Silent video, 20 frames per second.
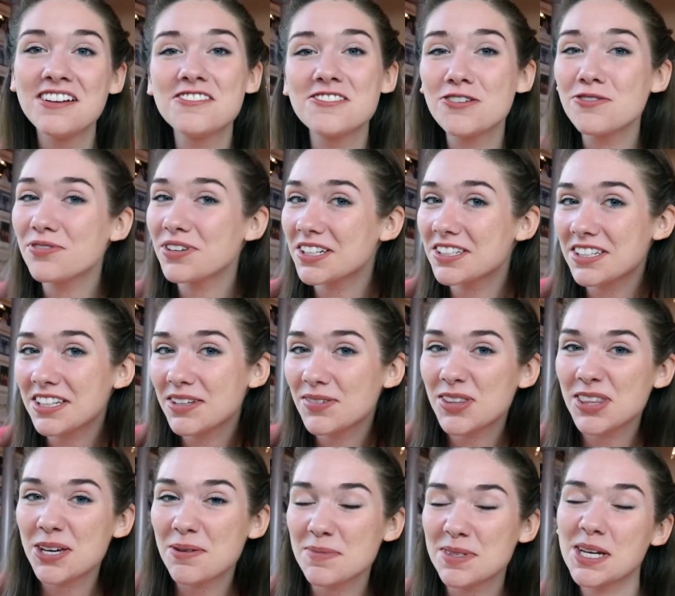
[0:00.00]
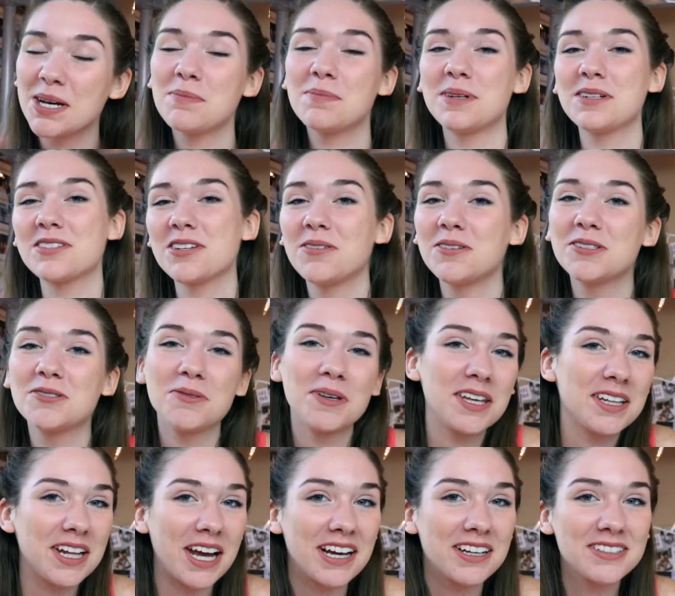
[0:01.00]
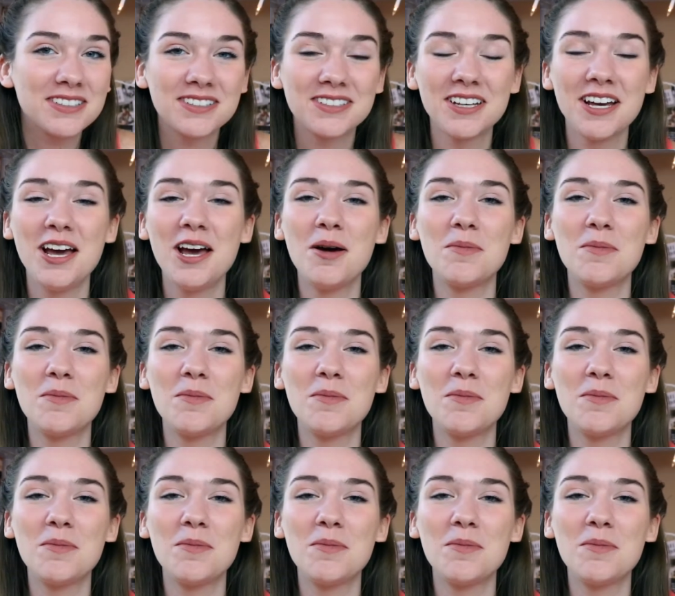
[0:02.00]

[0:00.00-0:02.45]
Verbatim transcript: don't forget to leave a thumbs up. It's always really nice.